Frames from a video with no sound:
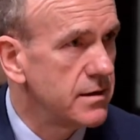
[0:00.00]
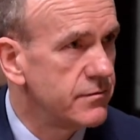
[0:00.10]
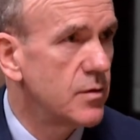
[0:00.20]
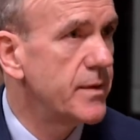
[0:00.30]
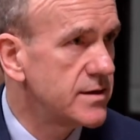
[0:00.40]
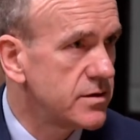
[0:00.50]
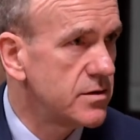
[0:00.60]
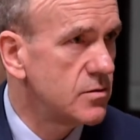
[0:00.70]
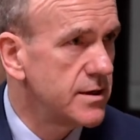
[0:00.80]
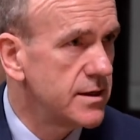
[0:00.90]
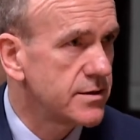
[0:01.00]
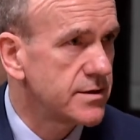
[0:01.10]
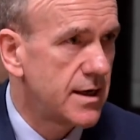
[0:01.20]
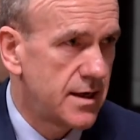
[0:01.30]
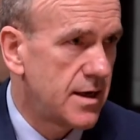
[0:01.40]
for better or worse,
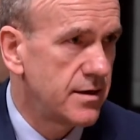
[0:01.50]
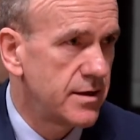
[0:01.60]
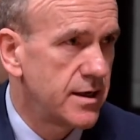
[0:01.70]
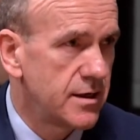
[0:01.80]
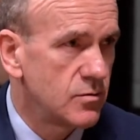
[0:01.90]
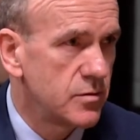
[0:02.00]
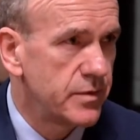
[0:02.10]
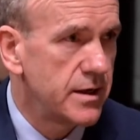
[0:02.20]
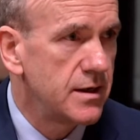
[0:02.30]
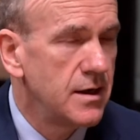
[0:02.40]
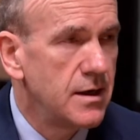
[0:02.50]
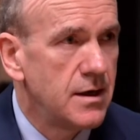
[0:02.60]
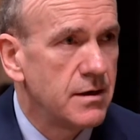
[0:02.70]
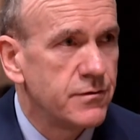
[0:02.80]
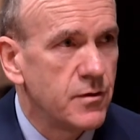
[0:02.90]
and I, I think it will be
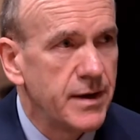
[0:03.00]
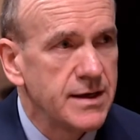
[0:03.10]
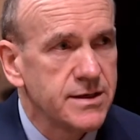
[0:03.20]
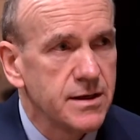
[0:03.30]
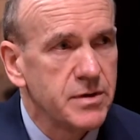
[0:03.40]
for better.